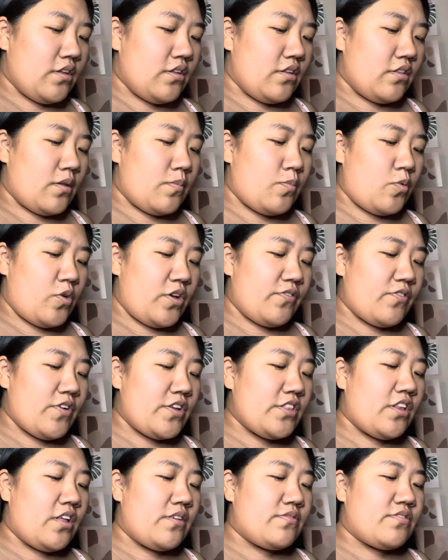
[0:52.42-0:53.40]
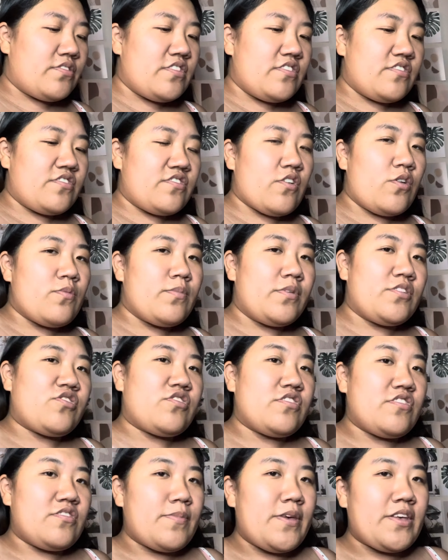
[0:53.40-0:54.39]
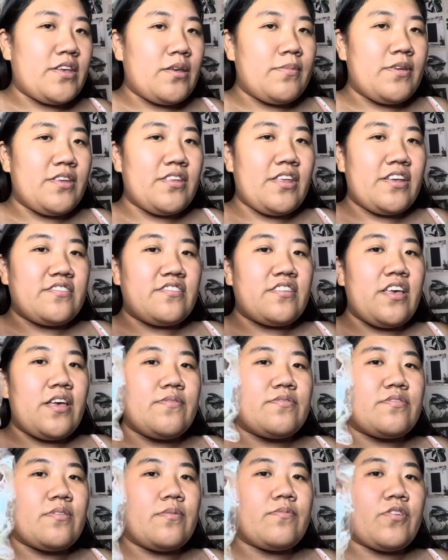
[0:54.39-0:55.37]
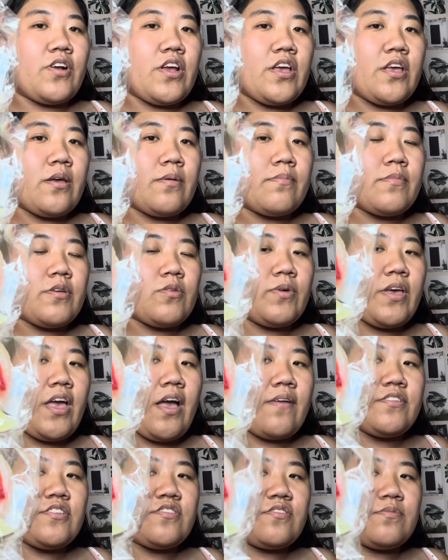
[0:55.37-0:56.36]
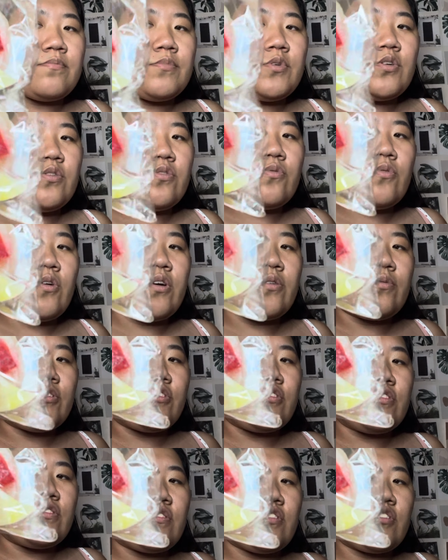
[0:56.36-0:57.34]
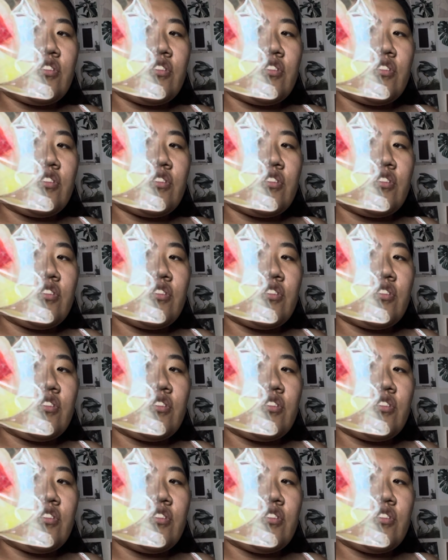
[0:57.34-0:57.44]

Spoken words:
The boyfriend loves these so much that he's making me like save some for him. We have this moon one, which is in